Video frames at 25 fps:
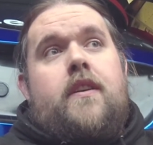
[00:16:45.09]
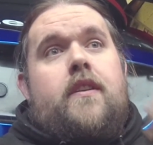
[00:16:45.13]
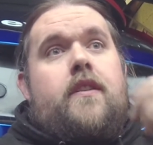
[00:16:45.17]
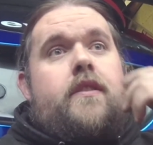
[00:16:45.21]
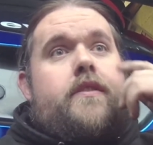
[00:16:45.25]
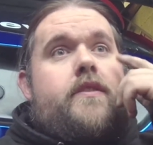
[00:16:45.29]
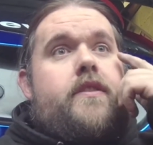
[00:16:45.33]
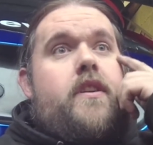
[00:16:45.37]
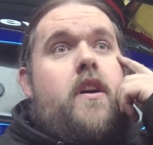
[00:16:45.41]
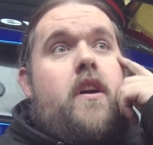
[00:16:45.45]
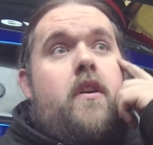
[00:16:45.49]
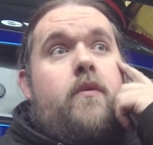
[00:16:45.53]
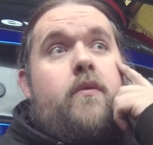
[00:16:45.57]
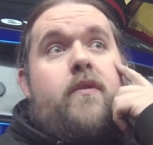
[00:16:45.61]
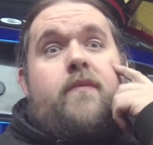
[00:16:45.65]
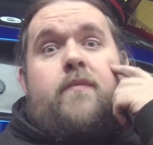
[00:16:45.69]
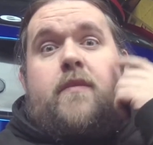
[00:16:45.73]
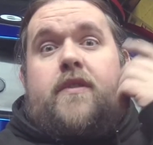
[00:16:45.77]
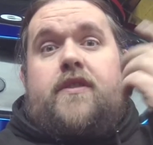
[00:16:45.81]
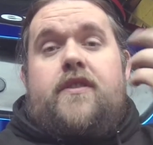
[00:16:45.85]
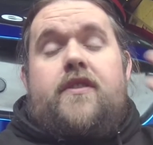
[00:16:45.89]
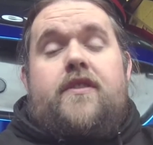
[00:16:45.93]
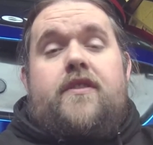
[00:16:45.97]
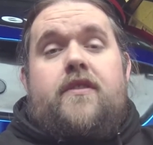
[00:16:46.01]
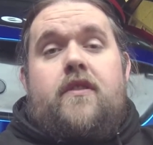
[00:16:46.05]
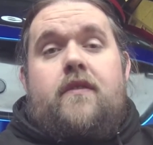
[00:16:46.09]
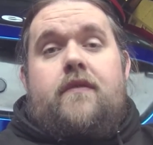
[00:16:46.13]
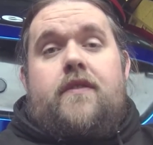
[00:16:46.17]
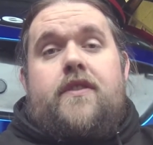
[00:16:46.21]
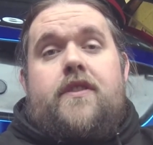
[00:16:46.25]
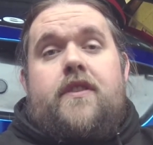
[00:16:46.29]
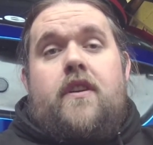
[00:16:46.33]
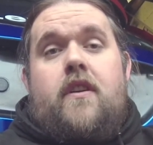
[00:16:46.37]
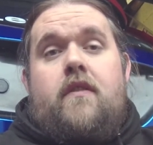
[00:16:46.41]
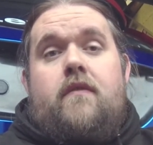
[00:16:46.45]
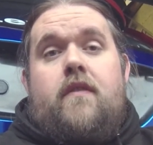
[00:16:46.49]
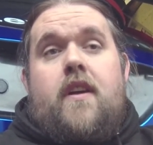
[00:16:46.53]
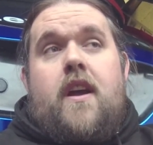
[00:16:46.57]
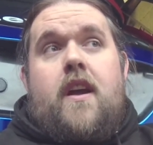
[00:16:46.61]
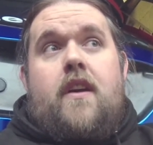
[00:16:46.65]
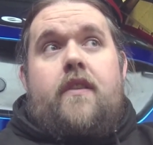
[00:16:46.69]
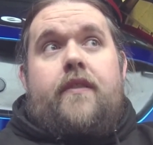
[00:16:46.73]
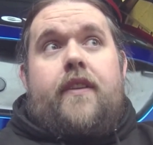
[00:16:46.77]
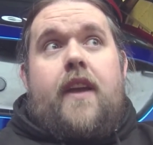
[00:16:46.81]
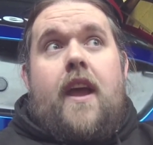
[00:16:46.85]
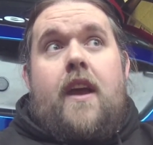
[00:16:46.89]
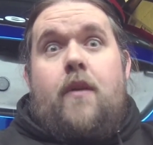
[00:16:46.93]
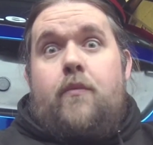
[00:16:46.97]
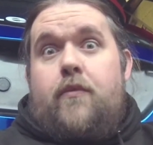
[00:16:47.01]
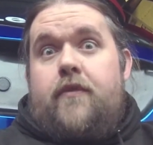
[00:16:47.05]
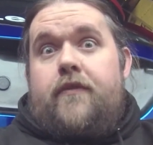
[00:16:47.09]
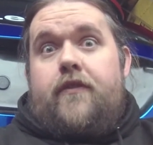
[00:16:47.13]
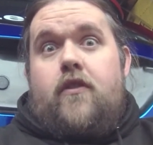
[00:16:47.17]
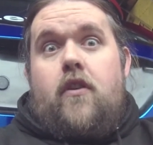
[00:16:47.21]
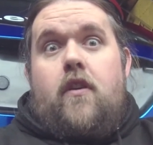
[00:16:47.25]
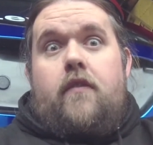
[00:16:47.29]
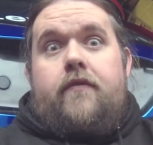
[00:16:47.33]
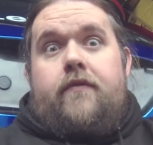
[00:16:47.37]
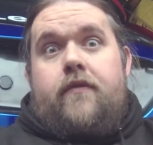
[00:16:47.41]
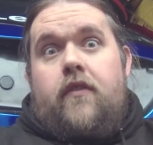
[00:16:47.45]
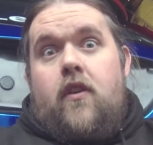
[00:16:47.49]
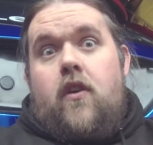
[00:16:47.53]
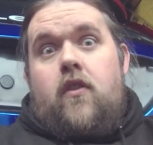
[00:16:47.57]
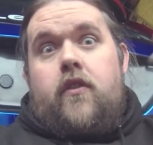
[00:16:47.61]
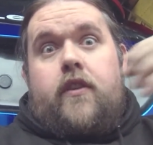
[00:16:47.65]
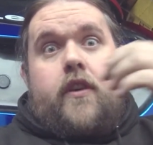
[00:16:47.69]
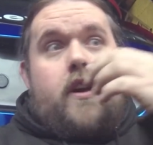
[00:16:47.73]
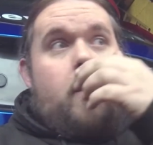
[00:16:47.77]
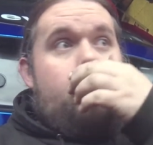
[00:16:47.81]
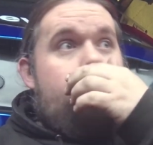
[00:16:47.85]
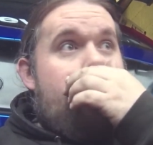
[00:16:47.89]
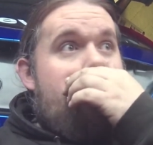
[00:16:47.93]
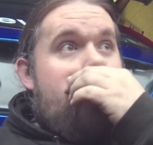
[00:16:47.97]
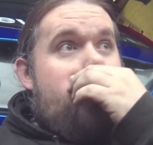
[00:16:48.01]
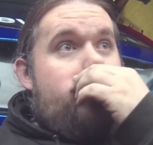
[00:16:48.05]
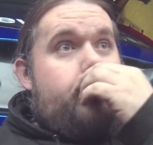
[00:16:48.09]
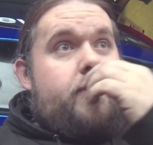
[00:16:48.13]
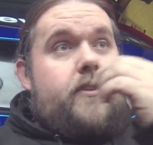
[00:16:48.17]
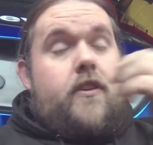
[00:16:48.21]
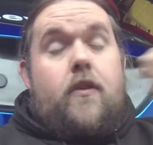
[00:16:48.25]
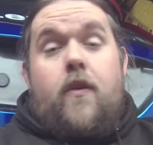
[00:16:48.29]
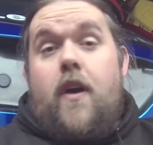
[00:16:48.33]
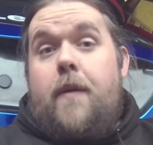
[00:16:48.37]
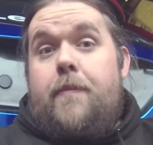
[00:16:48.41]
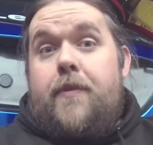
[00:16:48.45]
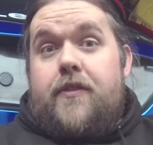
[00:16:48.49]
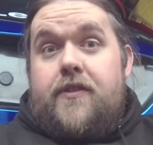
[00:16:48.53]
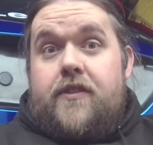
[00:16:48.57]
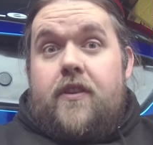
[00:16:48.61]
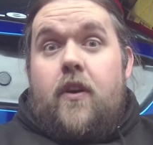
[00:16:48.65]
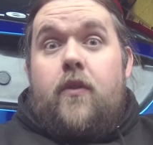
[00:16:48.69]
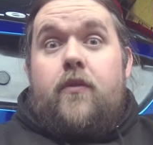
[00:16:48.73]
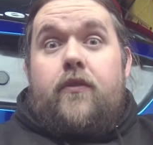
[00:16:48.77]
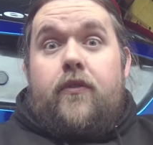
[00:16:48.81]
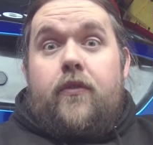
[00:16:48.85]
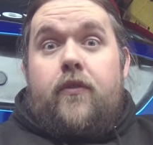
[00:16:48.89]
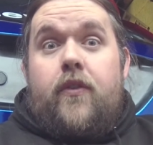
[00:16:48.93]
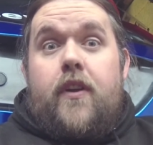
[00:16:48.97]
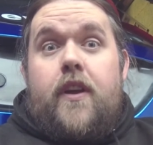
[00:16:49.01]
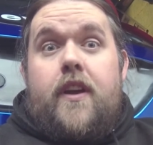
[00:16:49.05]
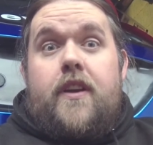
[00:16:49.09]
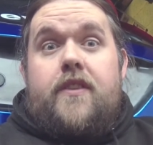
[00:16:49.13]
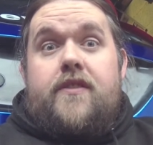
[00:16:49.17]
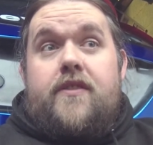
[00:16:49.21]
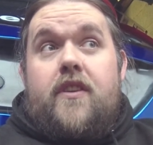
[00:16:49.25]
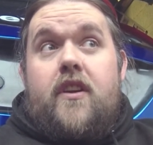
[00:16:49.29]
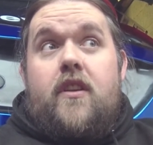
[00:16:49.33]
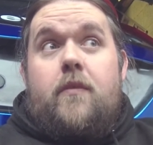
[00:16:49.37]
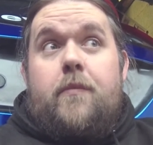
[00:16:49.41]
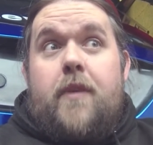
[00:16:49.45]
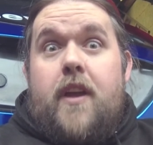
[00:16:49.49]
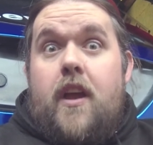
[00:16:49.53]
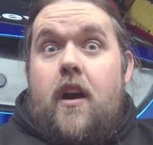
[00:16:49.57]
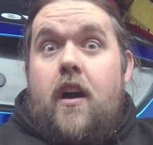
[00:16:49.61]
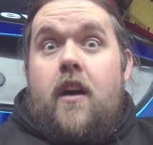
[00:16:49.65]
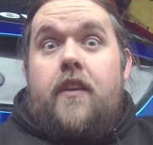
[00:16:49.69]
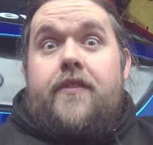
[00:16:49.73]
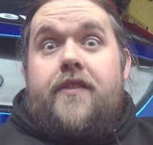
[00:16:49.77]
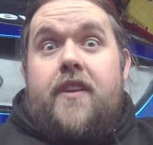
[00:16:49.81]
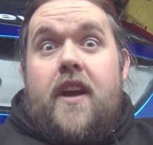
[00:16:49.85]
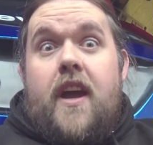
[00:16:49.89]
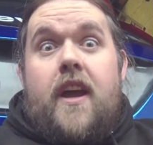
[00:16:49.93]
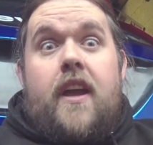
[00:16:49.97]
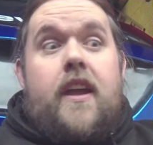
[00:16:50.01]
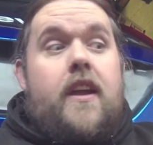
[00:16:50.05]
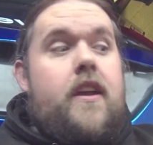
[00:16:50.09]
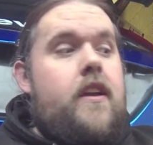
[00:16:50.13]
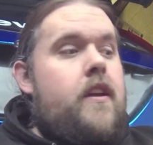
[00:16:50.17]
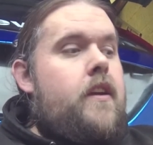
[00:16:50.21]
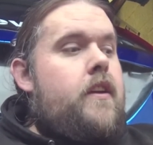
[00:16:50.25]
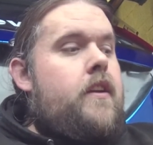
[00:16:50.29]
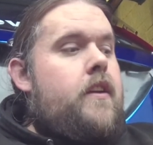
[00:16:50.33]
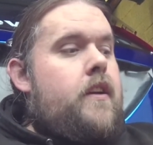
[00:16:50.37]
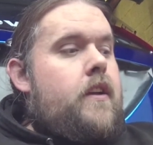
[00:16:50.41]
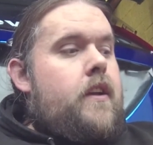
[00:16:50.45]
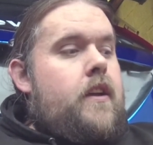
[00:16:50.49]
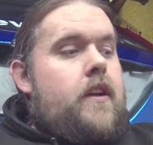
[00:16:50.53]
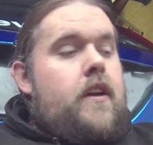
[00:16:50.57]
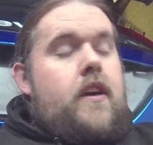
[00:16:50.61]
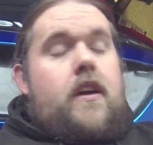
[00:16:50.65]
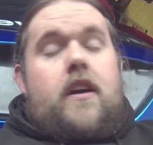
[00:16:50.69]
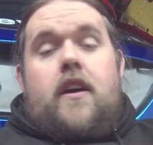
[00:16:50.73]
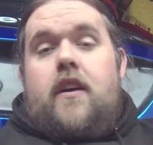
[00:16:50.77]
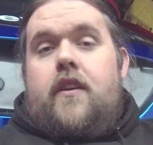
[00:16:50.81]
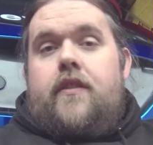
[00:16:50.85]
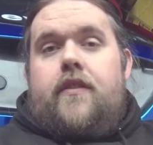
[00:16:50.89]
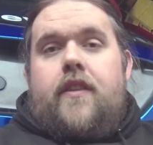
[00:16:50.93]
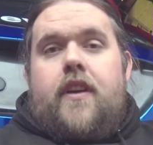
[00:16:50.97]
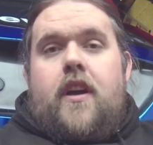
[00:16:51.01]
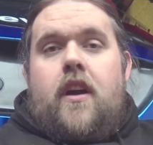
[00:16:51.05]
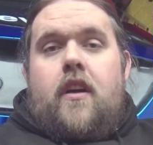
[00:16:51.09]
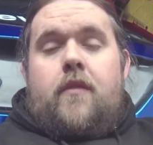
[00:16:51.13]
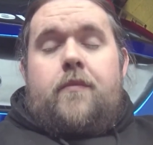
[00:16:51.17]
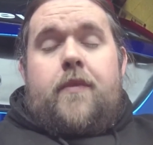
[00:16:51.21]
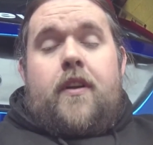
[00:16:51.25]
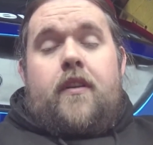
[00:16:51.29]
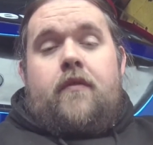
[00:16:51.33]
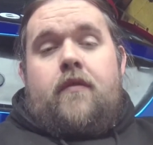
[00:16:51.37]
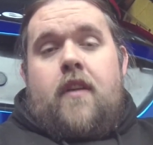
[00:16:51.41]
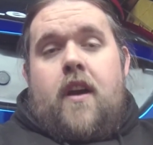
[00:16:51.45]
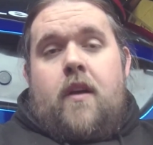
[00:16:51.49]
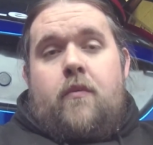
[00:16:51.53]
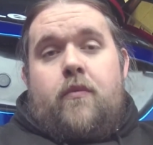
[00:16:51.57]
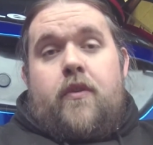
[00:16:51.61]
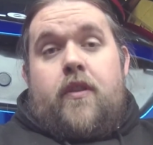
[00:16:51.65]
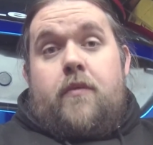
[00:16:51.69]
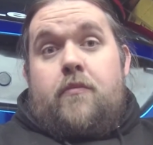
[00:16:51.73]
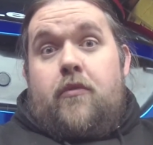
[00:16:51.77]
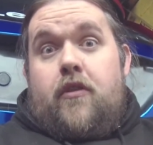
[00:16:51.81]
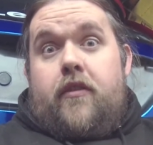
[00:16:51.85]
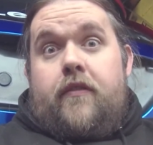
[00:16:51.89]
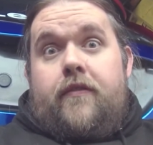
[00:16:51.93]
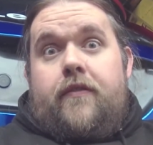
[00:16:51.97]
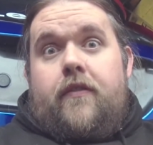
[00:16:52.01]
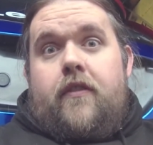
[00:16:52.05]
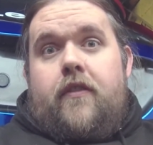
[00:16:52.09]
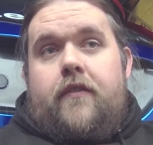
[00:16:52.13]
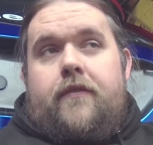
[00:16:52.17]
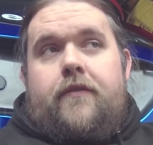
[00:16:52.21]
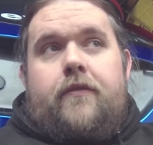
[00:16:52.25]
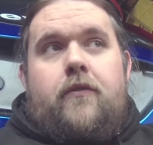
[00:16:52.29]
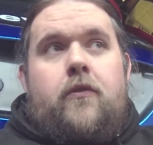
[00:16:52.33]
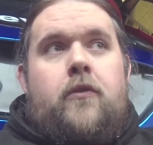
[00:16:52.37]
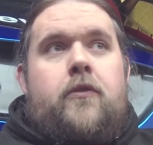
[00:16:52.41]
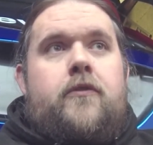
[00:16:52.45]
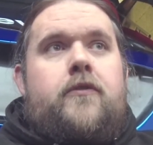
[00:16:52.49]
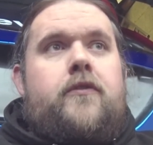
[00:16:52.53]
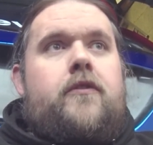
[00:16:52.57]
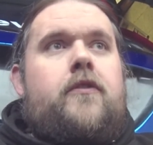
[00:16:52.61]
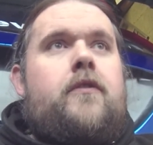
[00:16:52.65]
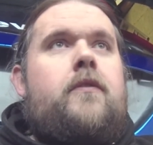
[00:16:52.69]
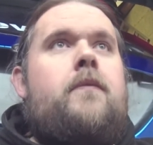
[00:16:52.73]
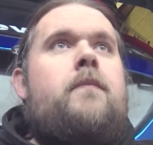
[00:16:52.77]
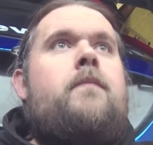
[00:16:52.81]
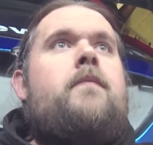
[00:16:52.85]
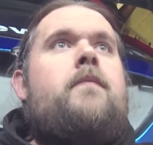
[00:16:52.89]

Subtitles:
so we've missed the Silverstone round and we've got a vlog coming up, so episode 3 is going to be our day at the opening round with the modified Fords.